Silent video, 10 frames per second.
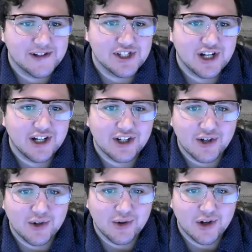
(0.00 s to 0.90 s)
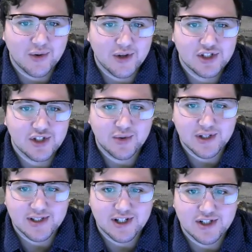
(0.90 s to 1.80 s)
sharing your own original
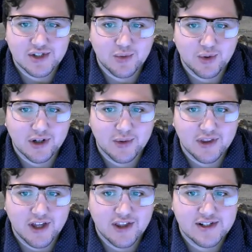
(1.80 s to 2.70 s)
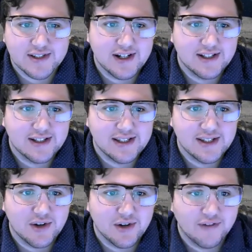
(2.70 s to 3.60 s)
research work with other scientists
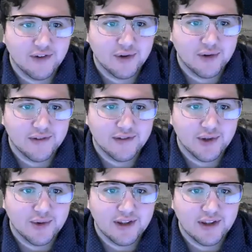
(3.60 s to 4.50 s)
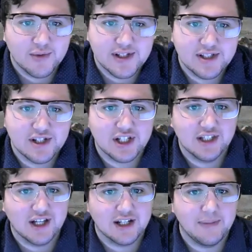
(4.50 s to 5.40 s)
or for reviewing the research
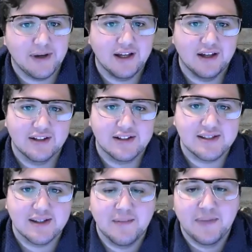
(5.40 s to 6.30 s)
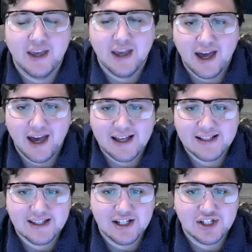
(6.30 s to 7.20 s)
conducted by others. As
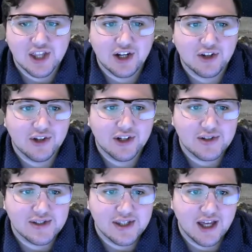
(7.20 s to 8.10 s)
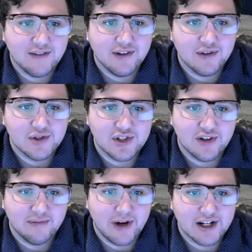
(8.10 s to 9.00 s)
such, they are critical to the evolution
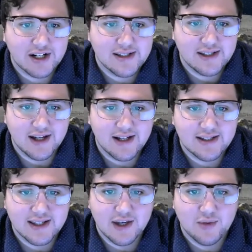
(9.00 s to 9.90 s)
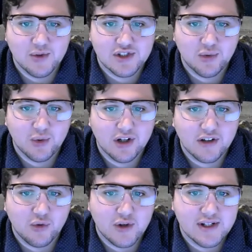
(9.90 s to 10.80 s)
of modern science, in which the work
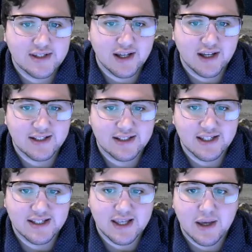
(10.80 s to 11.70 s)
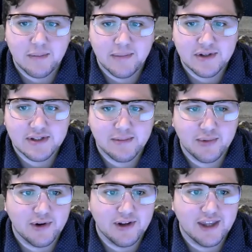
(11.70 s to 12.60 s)
of one scientist builds
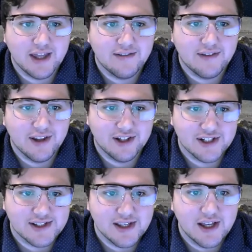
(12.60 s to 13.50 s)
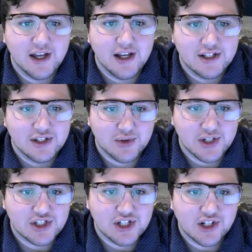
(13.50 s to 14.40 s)
upon that of others. To
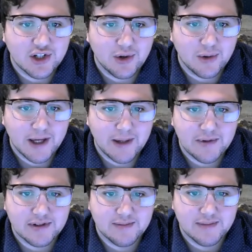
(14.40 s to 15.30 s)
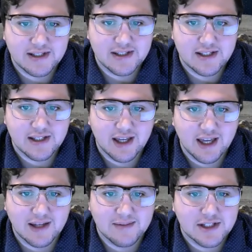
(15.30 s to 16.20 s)
reach their goal, papers must
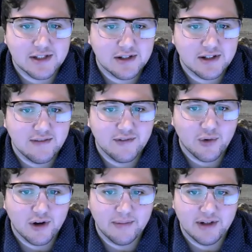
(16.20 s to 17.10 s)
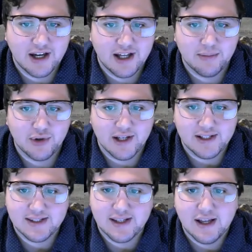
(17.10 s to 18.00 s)
aim to inform, not
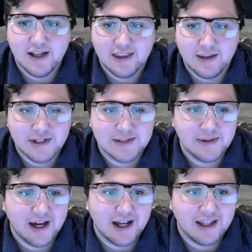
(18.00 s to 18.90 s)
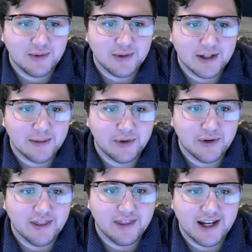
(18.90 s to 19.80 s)
impress. They must be highly
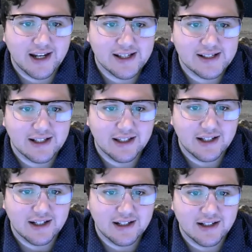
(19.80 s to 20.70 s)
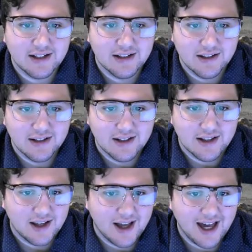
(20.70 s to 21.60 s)
readable, that is, clear,
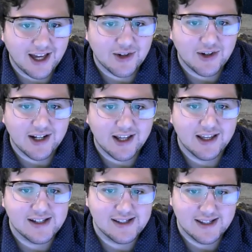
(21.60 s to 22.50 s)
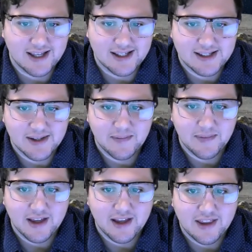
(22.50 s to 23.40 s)
accurate, and concise.
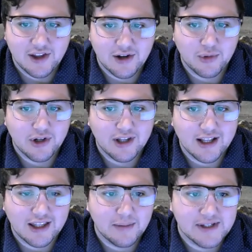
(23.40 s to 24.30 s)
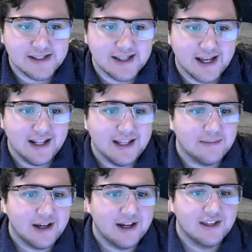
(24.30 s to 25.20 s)
They are more likely to be cited
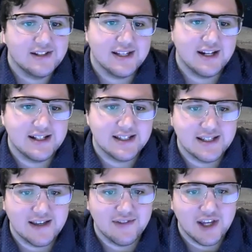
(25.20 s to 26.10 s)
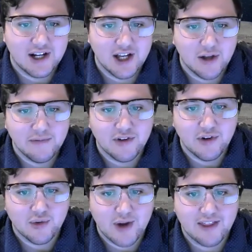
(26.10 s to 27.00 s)
by other scientists if they are
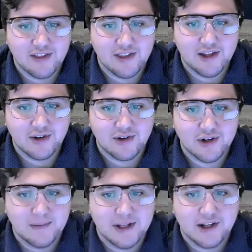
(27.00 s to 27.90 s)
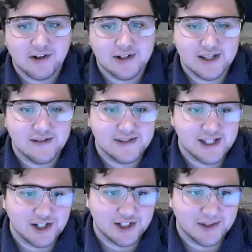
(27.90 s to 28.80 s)
helpful rather than cryptic or
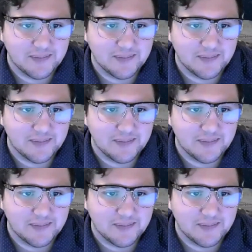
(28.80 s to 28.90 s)
self-centered.